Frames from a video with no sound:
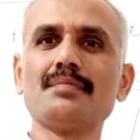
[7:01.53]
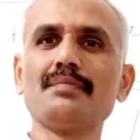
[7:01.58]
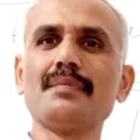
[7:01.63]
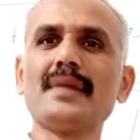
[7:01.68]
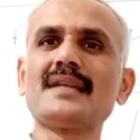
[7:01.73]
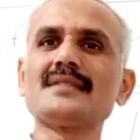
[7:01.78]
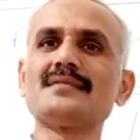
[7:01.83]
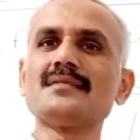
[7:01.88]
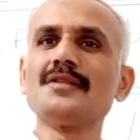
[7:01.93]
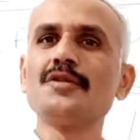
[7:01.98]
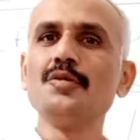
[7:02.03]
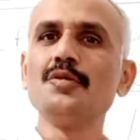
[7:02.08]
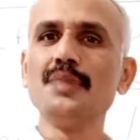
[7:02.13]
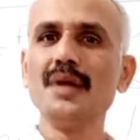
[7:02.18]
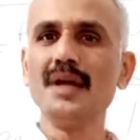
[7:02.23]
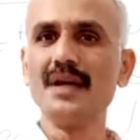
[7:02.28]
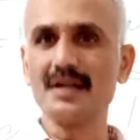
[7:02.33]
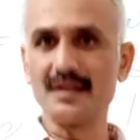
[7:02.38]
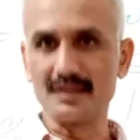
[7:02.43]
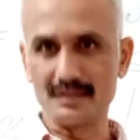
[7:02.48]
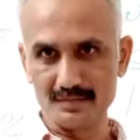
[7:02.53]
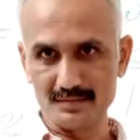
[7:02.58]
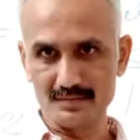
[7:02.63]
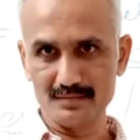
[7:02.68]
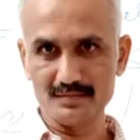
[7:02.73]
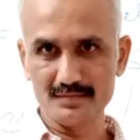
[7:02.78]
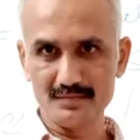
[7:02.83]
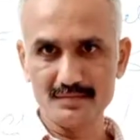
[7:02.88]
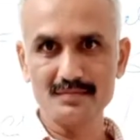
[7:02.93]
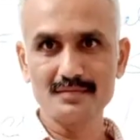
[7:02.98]
makes the humanity.
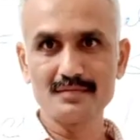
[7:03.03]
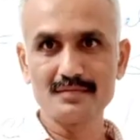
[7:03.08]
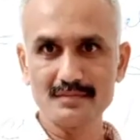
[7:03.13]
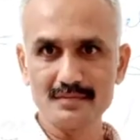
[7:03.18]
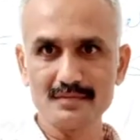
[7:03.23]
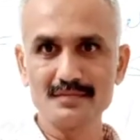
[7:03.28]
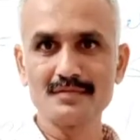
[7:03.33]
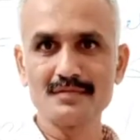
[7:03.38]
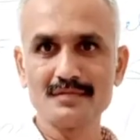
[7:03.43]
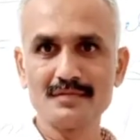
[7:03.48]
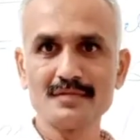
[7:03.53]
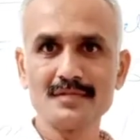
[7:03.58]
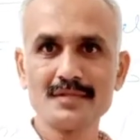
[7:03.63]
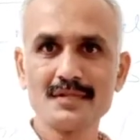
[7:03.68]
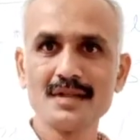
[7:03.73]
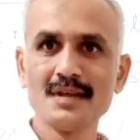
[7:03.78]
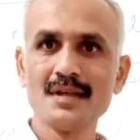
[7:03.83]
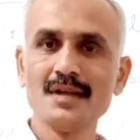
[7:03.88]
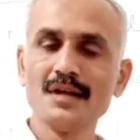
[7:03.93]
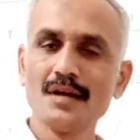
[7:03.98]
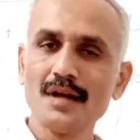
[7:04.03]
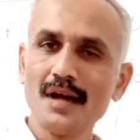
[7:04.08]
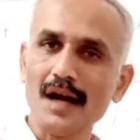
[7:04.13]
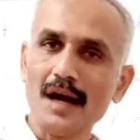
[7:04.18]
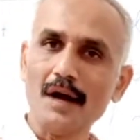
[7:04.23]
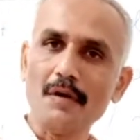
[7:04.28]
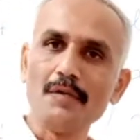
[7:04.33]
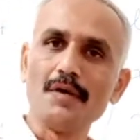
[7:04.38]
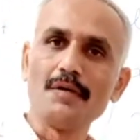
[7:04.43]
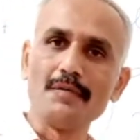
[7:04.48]

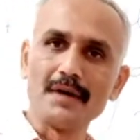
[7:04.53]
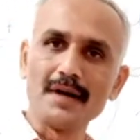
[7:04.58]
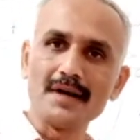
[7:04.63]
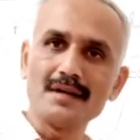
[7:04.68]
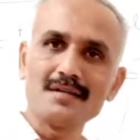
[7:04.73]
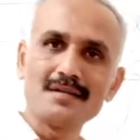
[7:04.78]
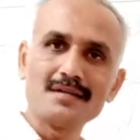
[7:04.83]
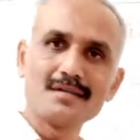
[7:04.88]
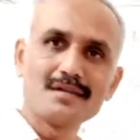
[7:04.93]
However,